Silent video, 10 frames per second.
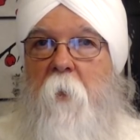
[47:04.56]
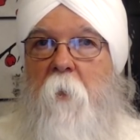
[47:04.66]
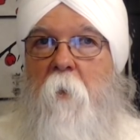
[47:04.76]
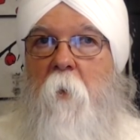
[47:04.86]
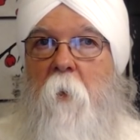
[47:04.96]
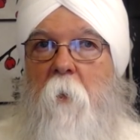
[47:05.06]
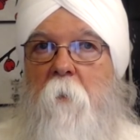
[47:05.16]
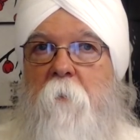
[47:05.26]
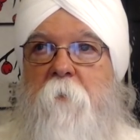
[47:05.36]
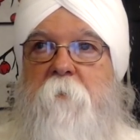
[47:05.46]
depending
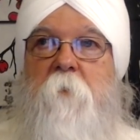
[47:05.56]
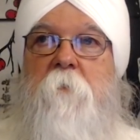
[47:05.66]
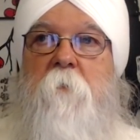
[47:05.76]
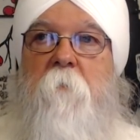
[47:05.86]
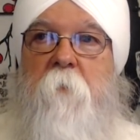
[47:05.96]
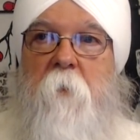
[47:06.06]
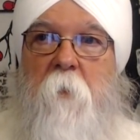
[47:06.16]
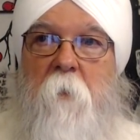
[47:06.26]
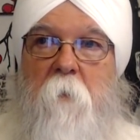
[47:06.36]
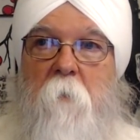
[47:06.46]
on the season of the
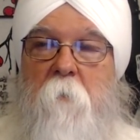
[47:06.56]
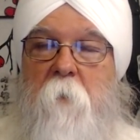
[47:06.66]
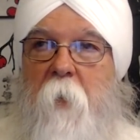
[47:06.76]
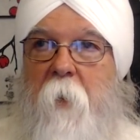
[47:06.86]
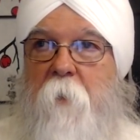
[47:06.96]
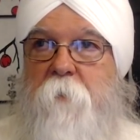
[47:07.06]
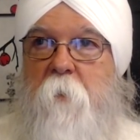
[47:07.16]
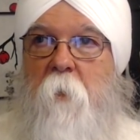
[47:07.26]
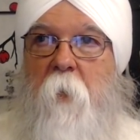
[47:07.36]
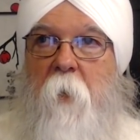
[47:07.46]
year, the age
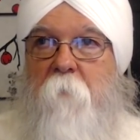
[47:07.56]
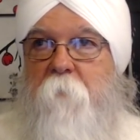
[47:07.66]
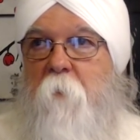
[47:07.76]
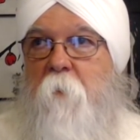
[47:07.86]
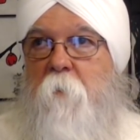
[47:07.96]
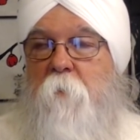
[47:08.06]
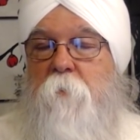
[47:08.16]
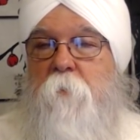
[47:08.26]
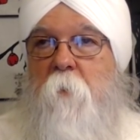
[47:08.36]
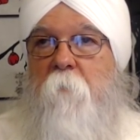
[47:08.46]
in life, the
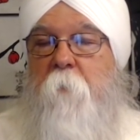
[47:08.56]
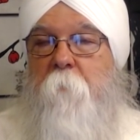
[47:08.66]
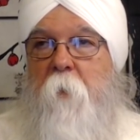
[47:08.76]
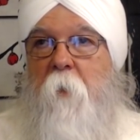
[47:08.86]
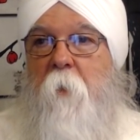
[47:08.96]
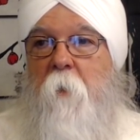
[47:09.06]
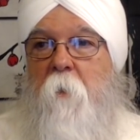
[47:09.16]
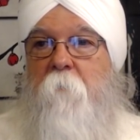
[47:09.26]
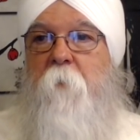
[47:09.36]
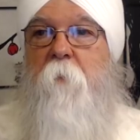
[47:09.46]
condition of the body and
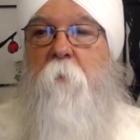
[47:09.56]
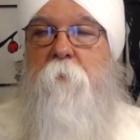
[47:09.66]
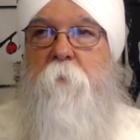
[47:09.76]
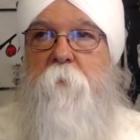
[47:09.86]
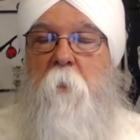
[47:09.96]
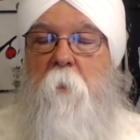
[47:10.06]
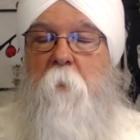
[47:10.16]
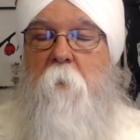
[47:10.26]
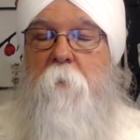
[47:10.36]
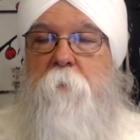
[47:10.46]
of the doshas.
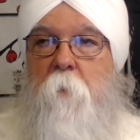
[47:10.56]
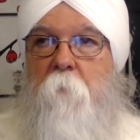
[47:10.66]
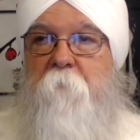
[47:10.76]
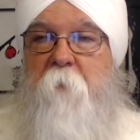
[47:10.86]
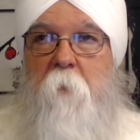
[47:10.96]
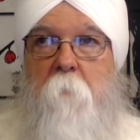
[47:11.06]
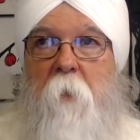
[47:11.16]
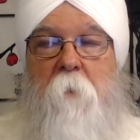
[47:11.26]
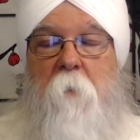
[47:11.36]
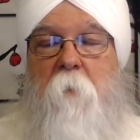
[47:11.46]
So
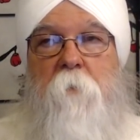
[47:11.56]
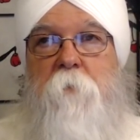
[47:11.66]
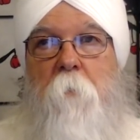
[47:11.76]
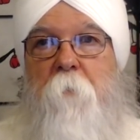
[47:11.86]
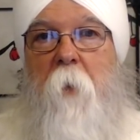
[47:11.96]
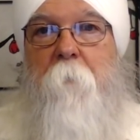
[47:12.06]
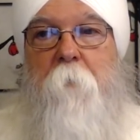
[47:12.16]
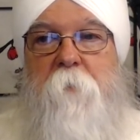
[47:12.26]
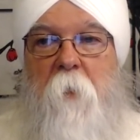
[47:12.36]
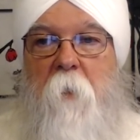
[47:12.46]
fundamentally, there's no problem
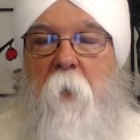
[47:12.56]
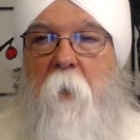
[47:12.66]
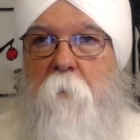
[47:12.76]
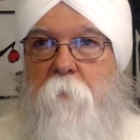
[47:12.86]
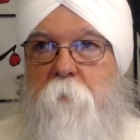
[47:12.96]
with taking high